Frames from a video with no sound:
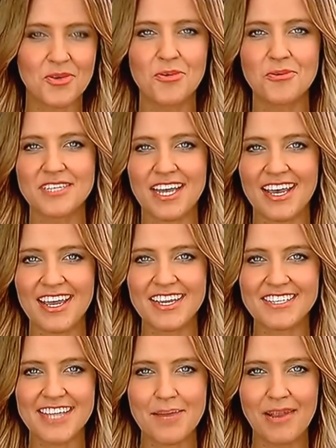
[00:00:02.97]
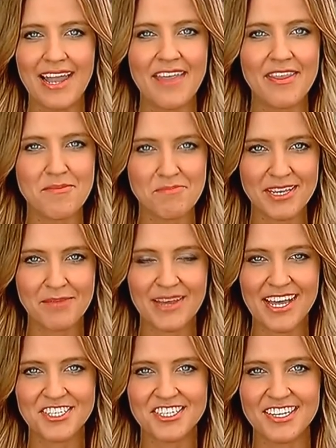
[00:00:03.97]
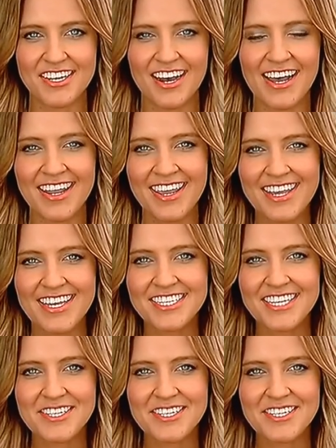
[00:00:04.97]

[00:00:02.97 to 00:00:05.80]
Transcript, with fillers: all day as they plan their big bash tonight. Jessica